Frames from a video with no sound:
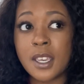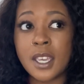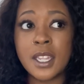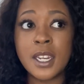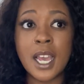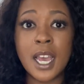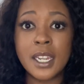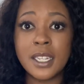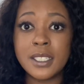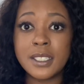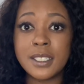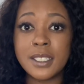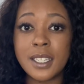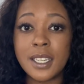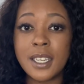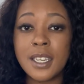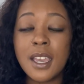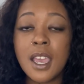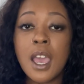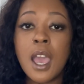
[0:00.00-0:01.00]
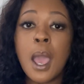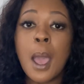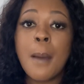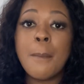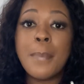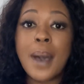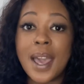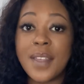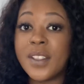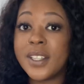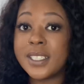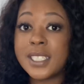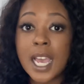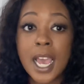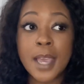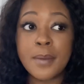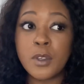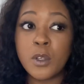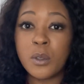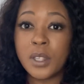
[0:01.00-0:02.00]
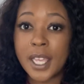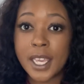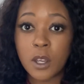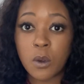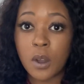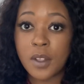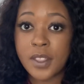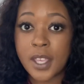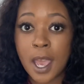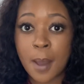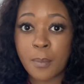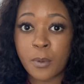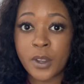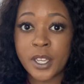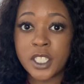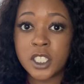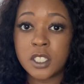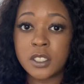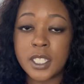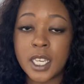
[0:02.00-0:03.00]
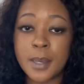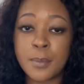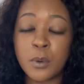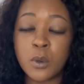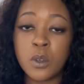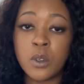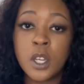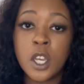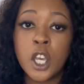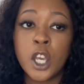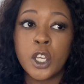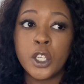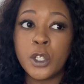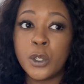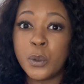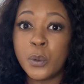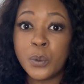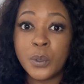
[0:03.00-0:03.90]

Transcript: And honestly, by the time you lay on the operation table, you're